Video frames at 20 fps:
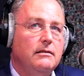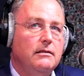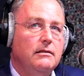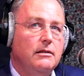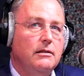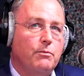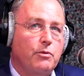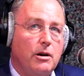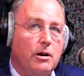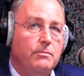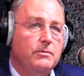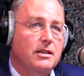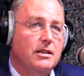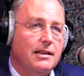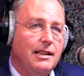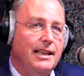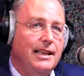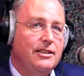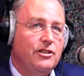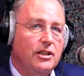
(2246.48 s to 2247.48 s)
the problems, because
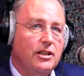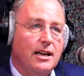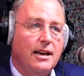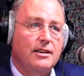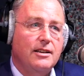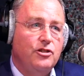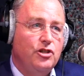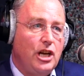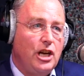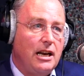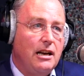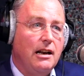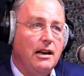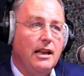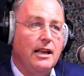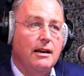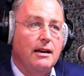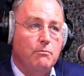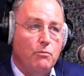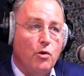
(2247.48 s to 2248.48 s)
electric cars
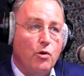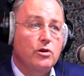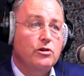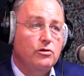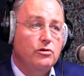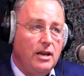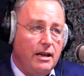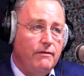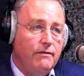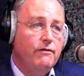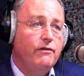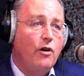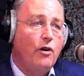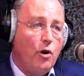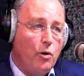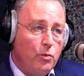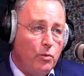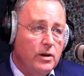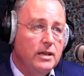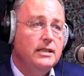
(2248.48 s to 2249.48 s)
generally are more
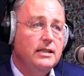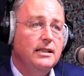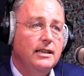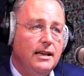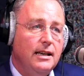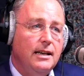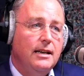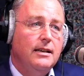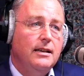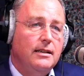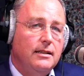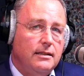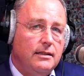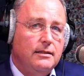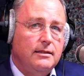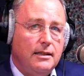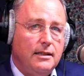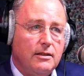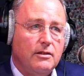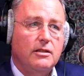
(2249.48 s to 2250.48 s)
straightforward.
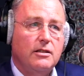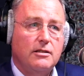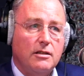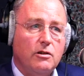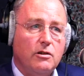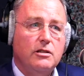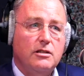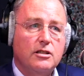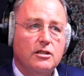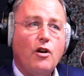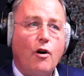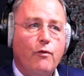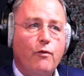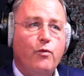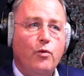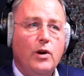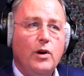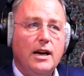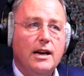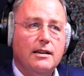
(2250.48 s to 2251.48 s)
There's an odd
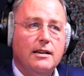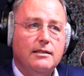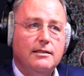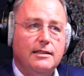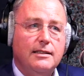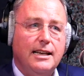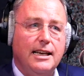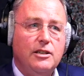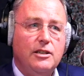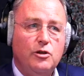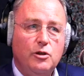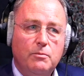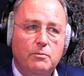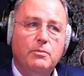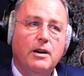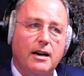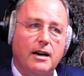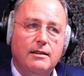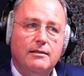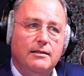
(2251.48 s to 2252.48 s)
software issue,
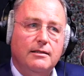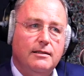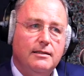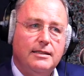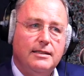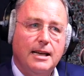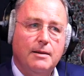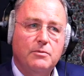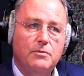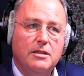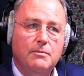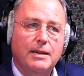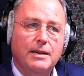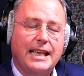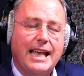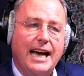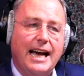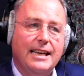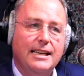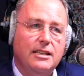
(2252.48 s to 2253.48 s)
but in terms of the
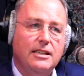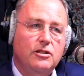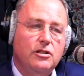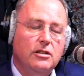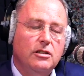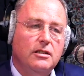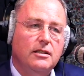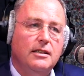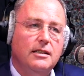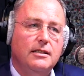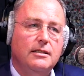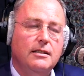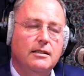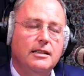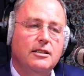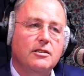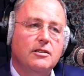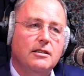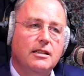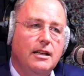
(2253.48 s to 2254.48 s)
mechanics, it
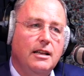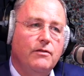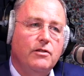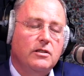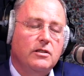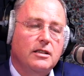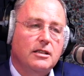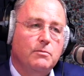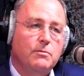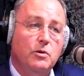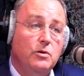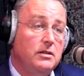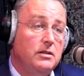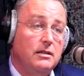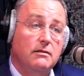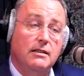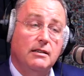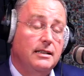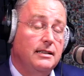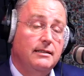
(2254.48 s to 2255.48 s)
doesn't leave you as exposed
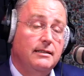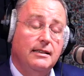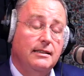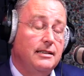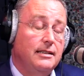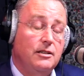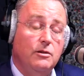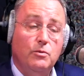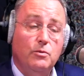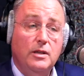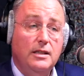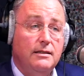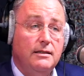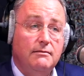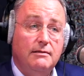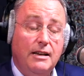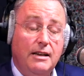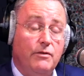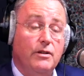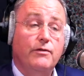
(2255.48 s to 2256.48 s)
to running as you would
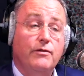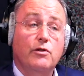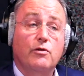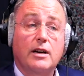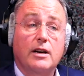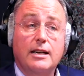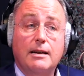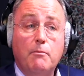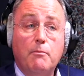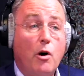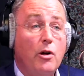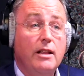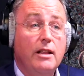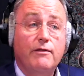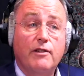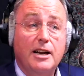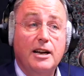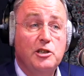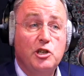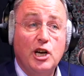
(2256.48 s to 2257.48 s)
even if you're running a
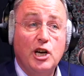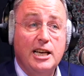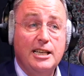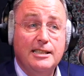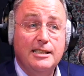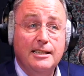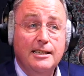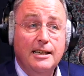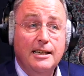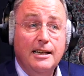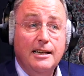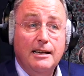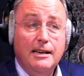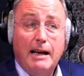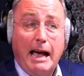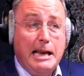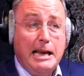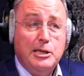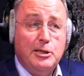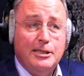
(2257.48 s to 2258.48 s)
multi-franchise
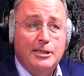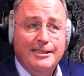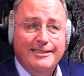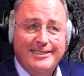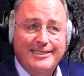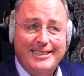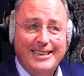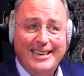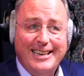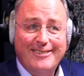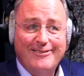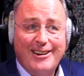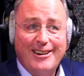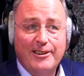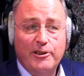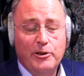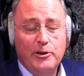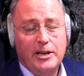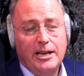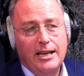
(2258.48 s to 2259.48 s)
ICE site
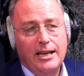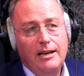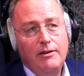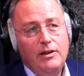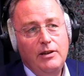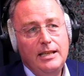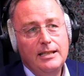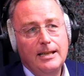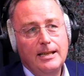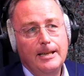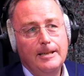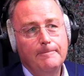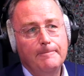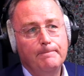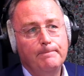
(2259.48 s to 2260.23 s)
rather than an EV site.